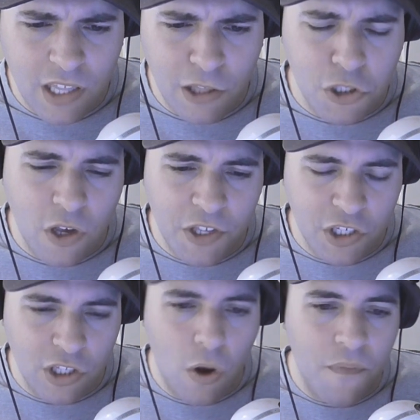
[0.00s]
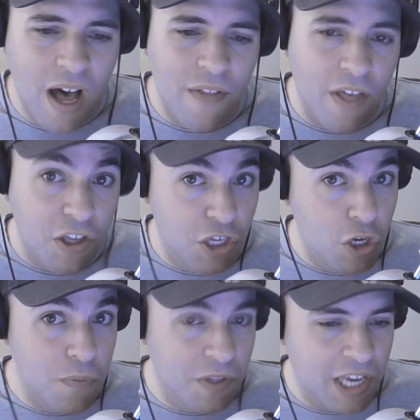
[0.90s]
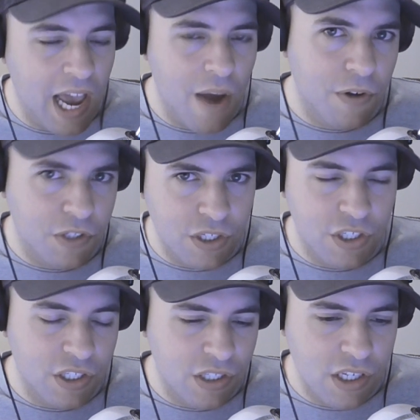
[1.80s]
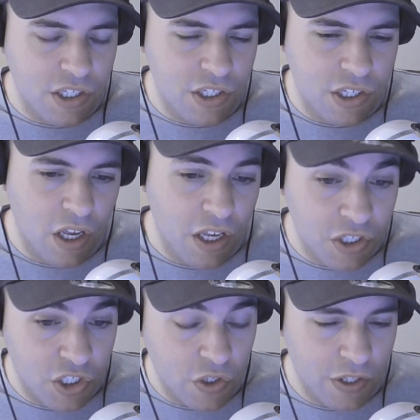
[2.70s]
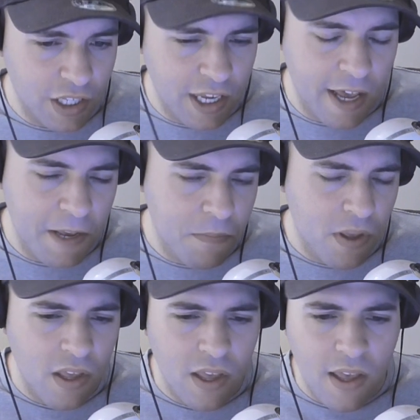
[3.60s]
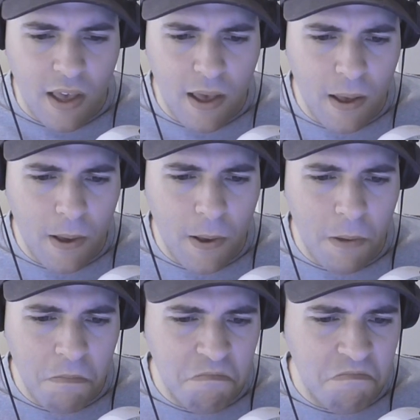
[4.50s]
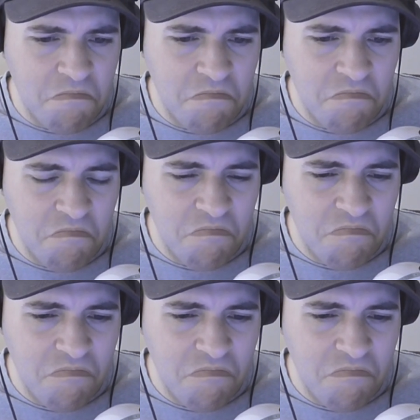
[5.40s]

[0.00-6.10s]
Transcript: it looks like there's a lot of other human characters in this uh, inside the game um,